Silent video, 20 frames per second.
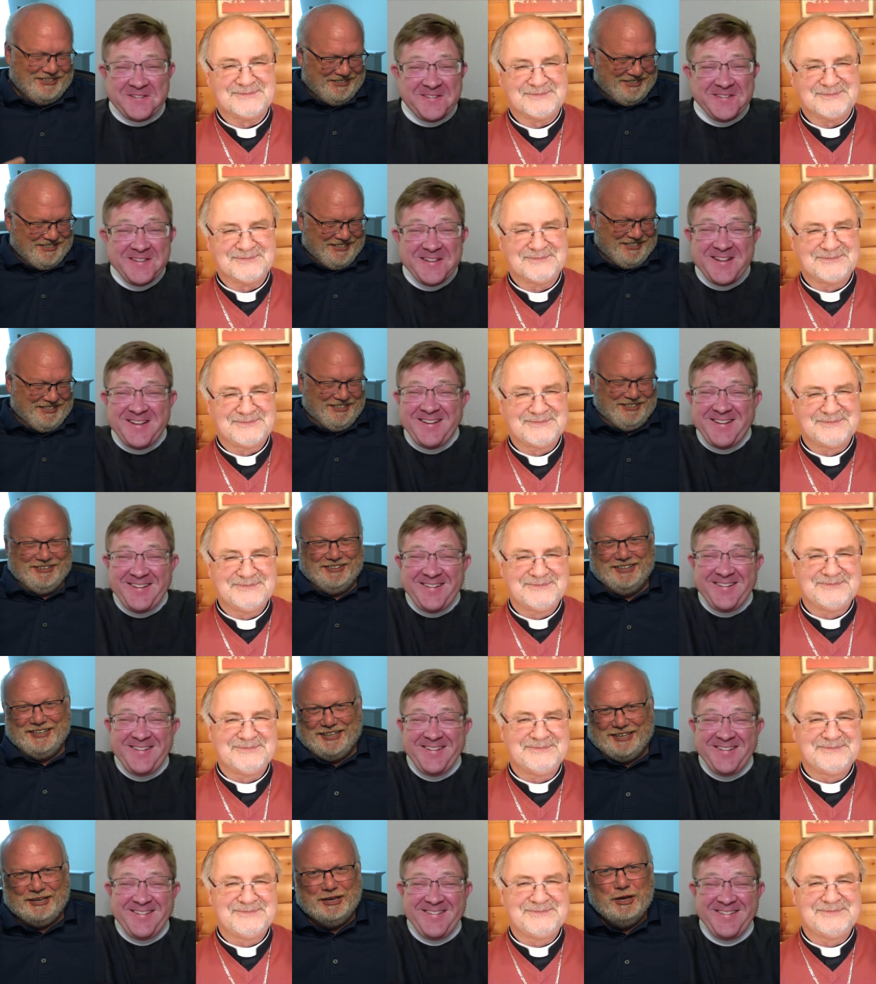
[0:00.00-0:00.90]
Speaker 1: So. doesn't
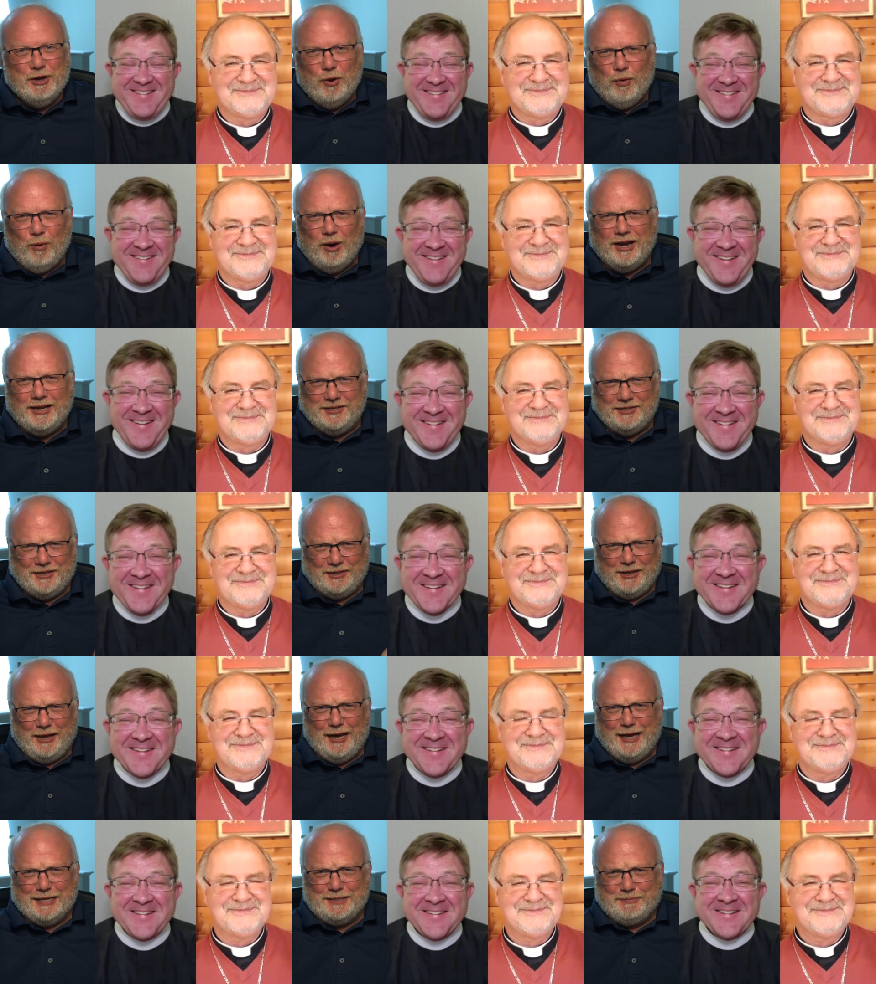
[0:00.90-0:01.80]
know anything. What? He's
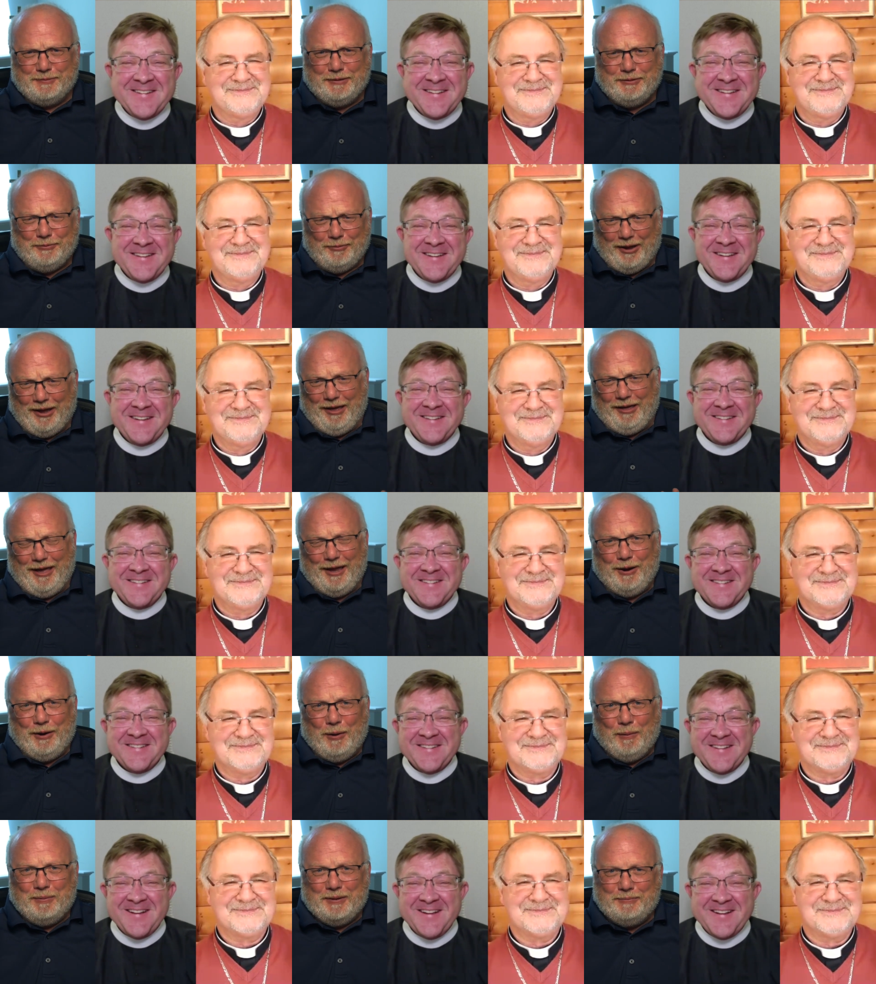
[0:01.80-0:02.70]
at the hospital. Wow.
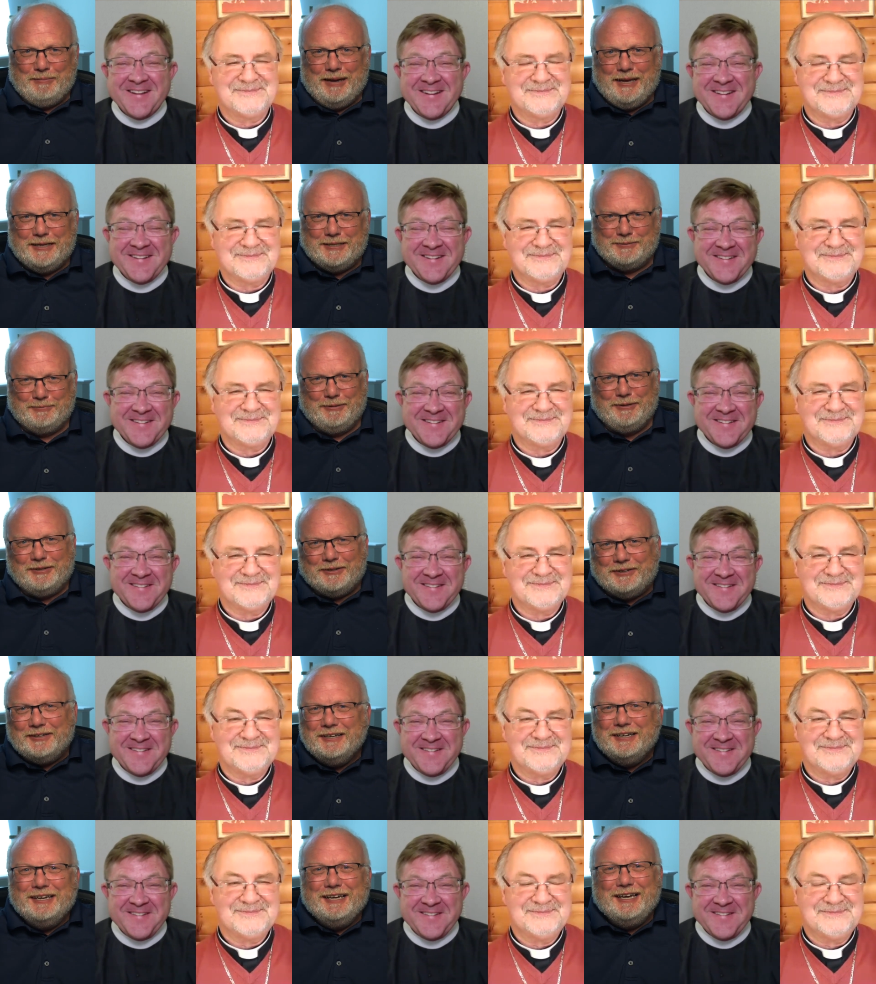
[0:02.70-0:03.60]
I hope he paid his
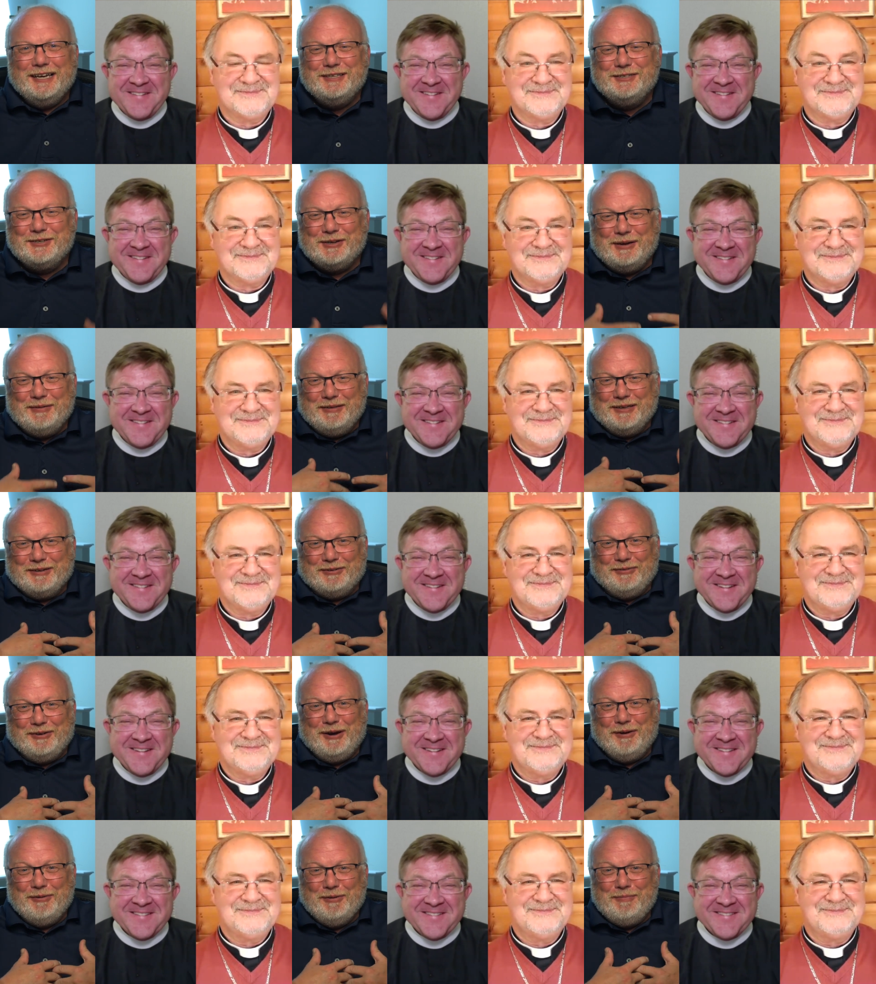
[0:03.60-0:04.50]
bill. And so I'm
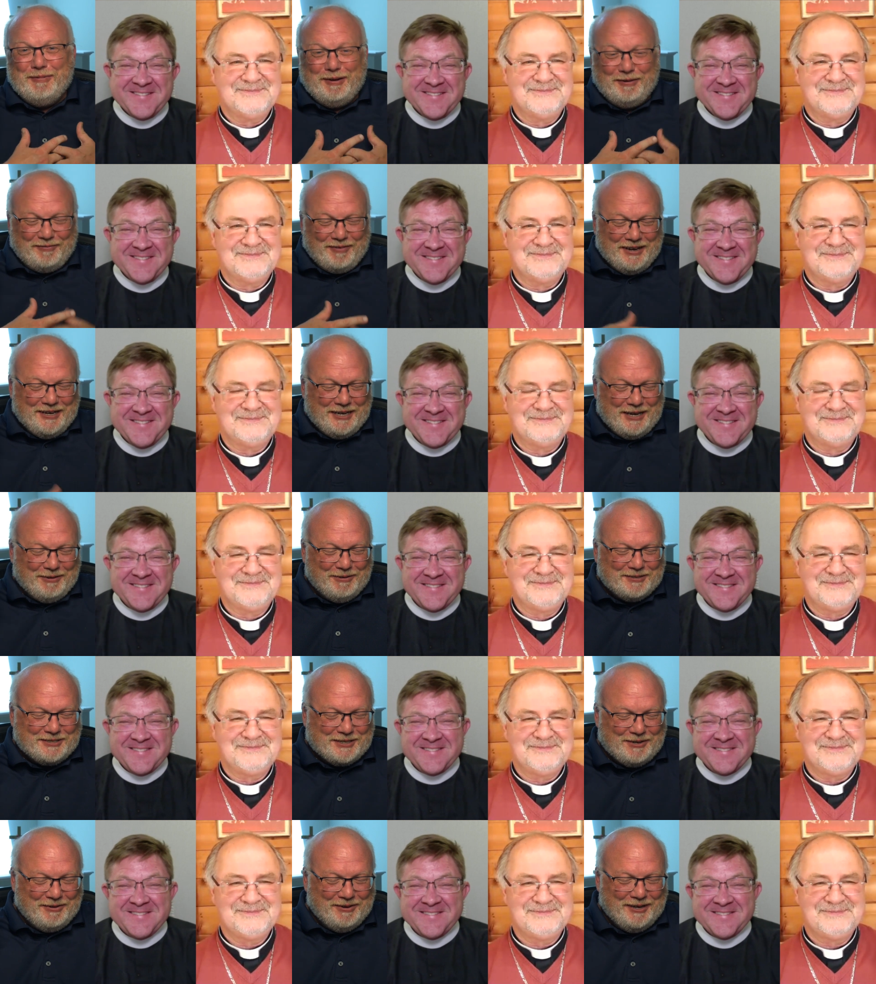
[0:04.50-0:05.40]
like, well, we better find out
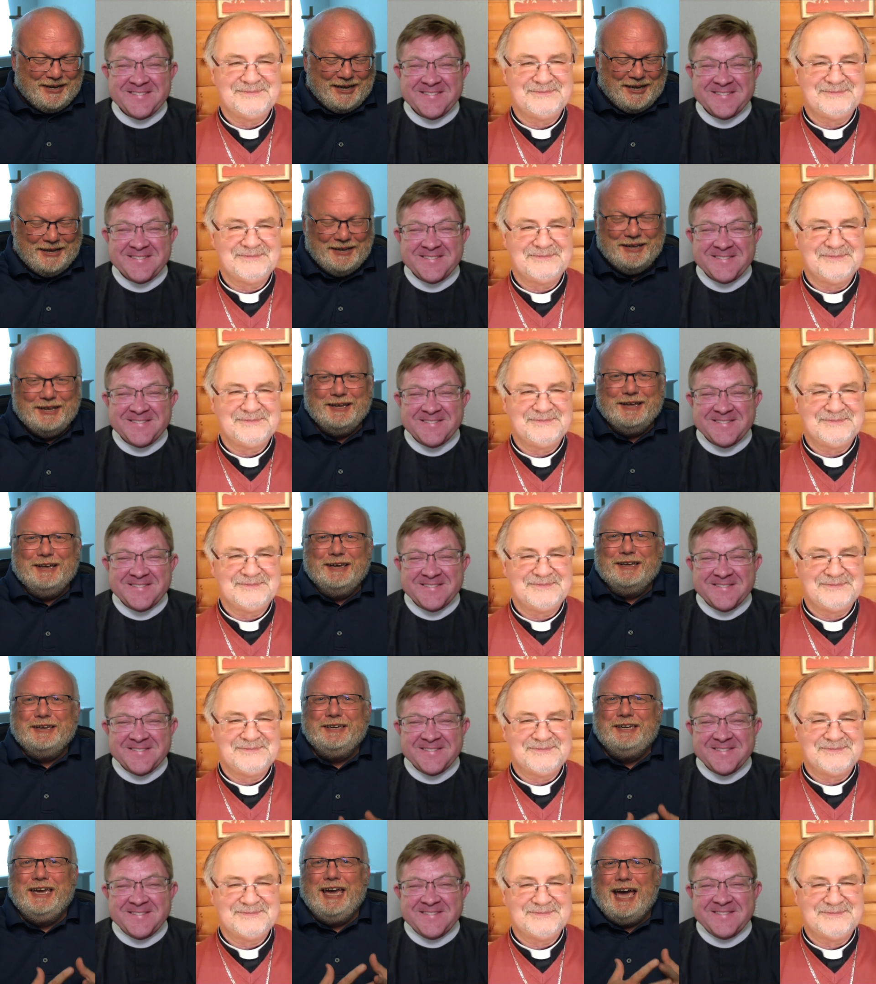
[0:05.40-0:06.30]
what's going on.
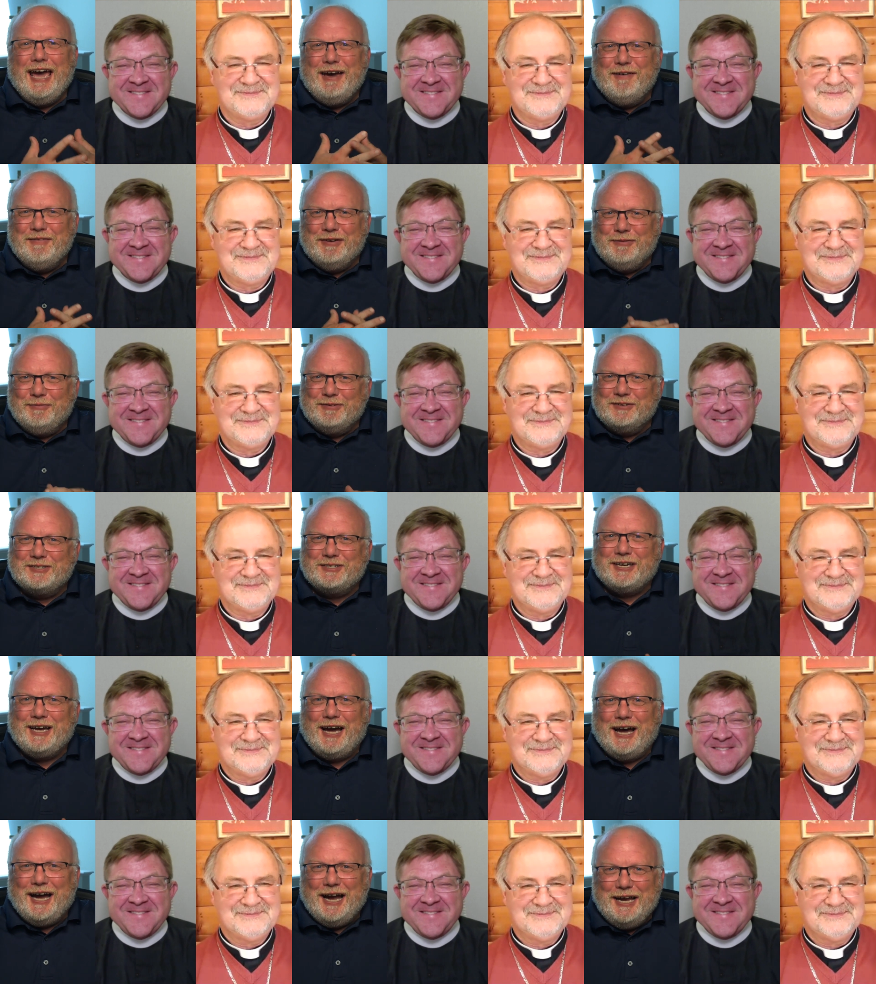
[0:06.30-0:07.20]
Gavin was
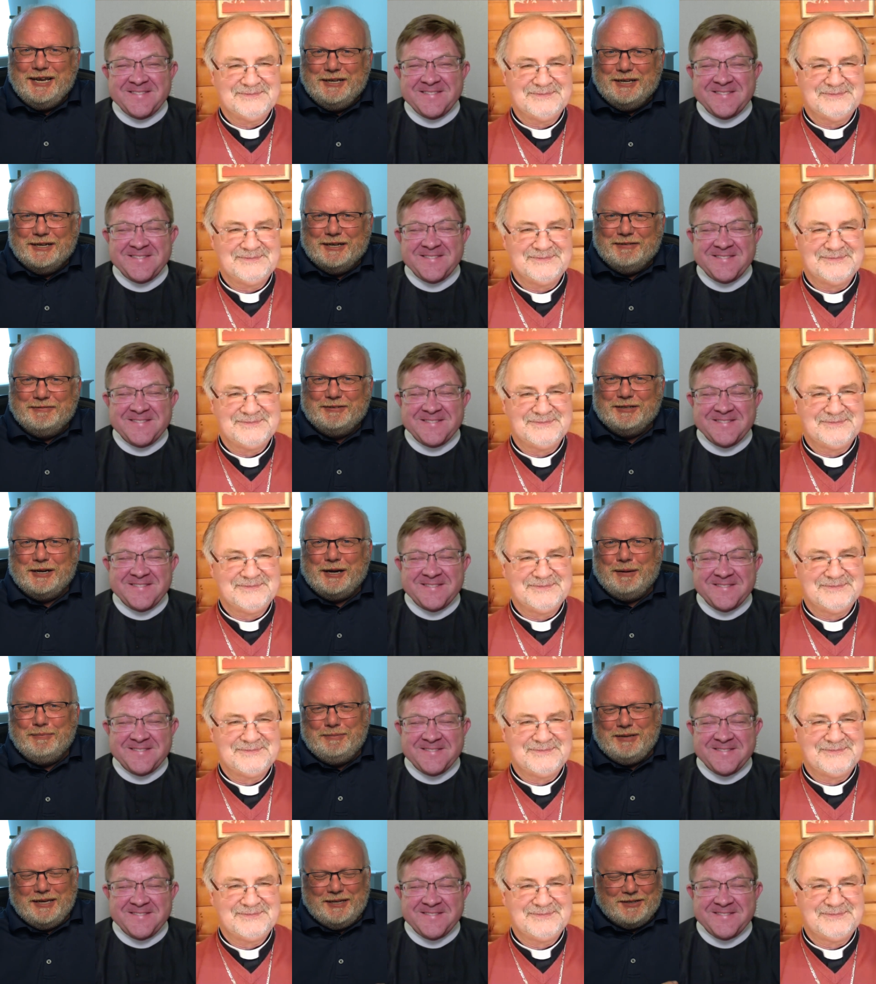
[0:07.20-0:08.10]
kind enough to
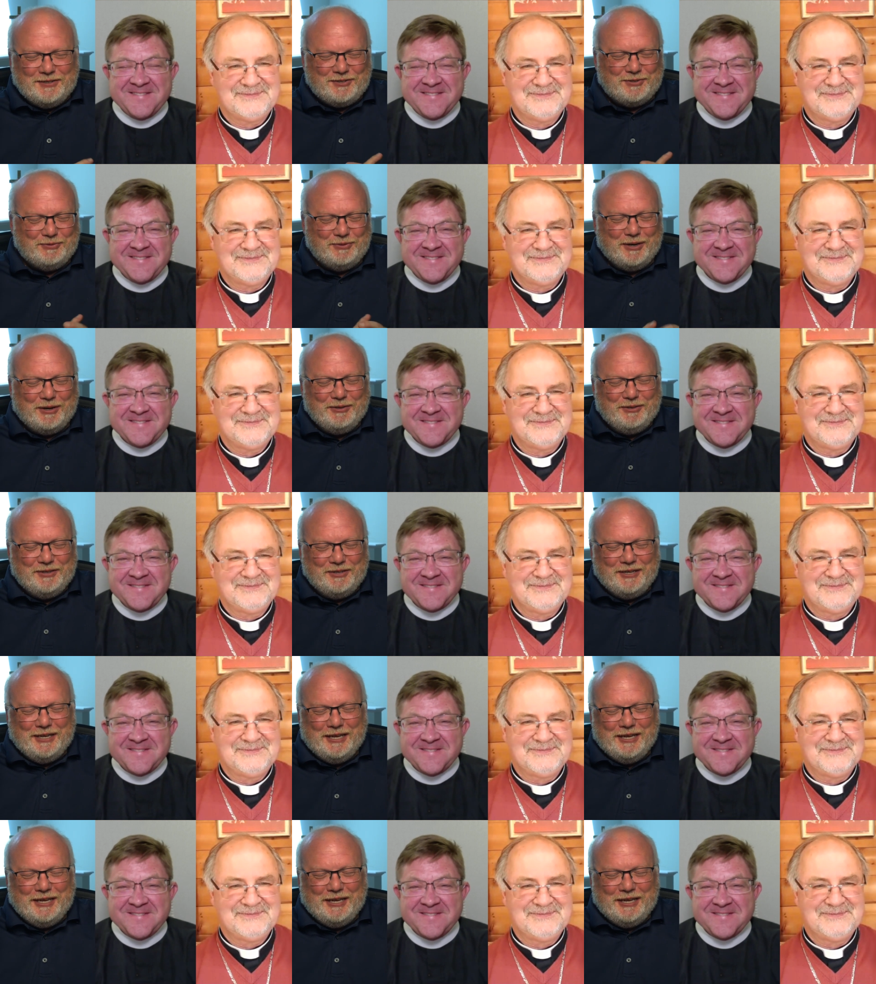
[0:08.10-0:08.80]
update us throughout the